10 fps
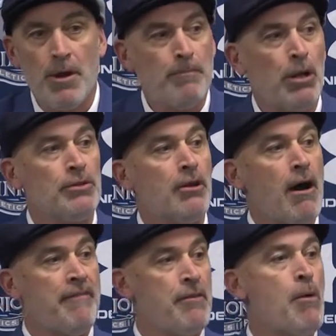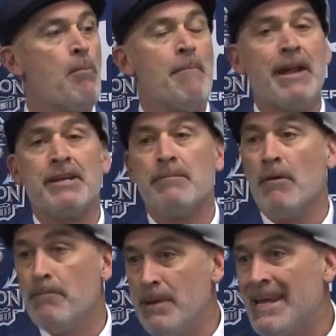We built off the momentum
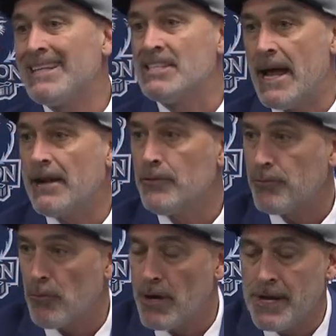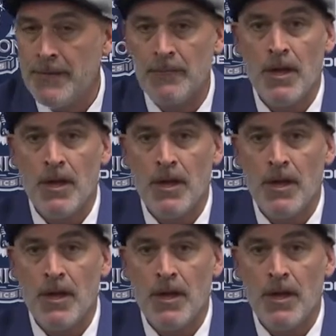of being 10 and 3